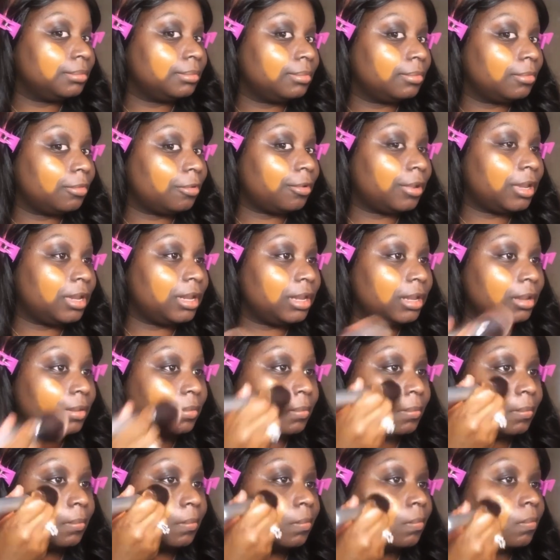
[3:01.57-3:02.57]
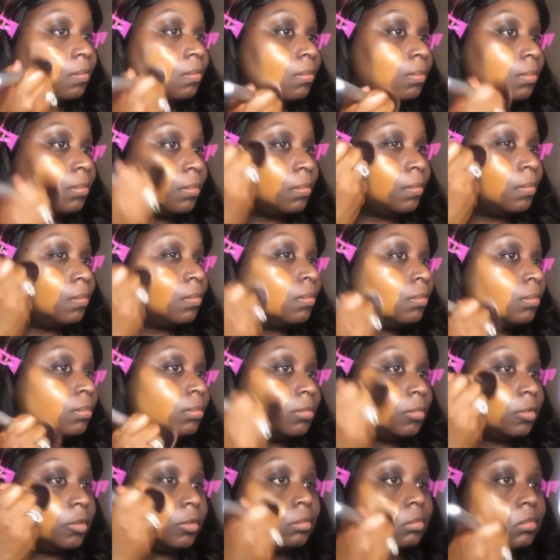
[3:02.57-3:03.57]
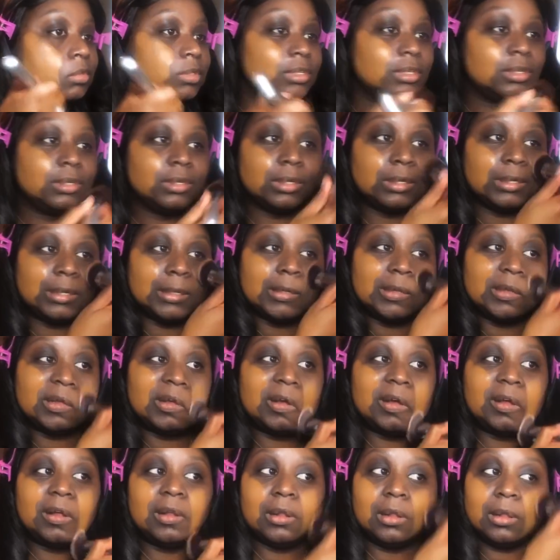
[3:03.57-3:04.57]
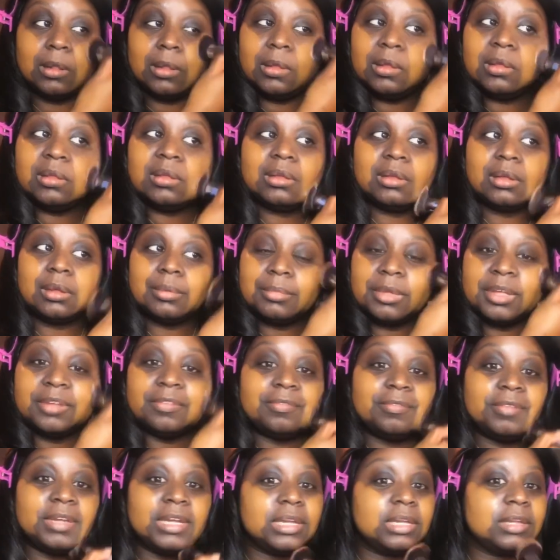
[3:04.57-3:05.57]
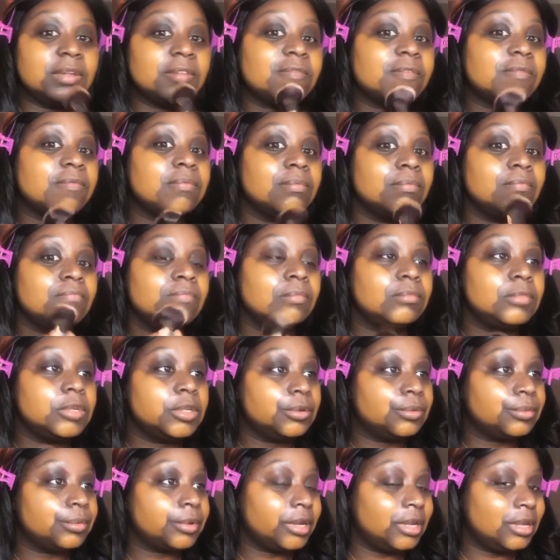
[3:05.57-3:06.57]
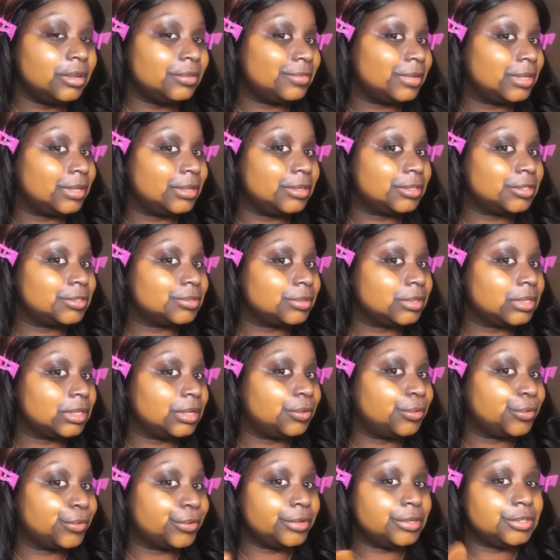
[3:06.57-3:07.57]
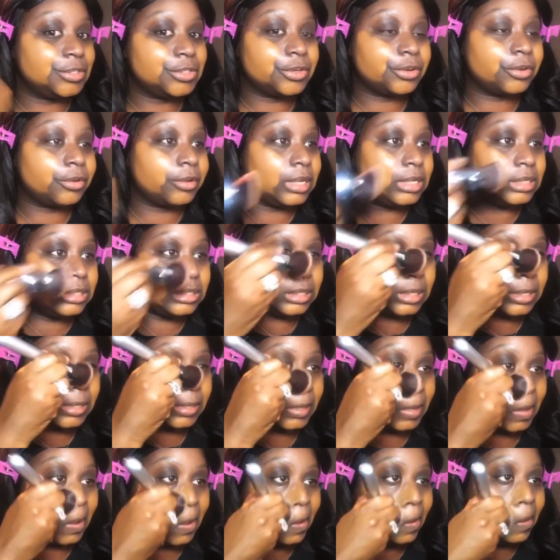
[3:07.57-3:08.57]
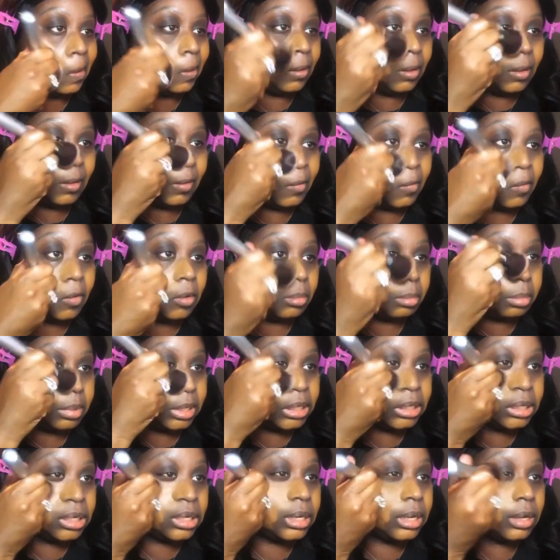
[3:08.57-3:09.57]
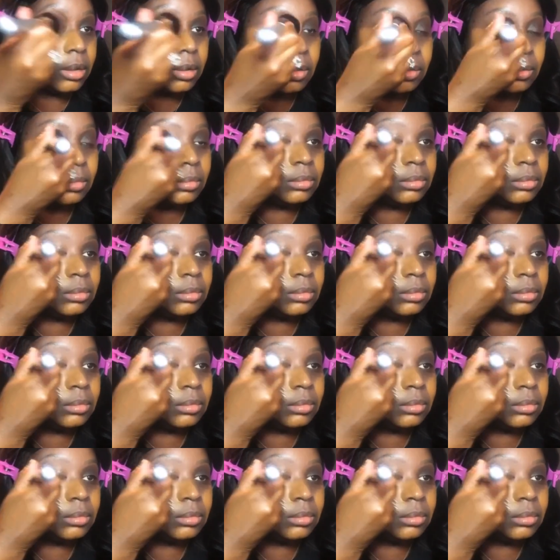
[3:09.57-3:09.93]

voila. So I'm just going to get it all on my face. Don't worry if it looks really orange or crazy. We'll blend it out.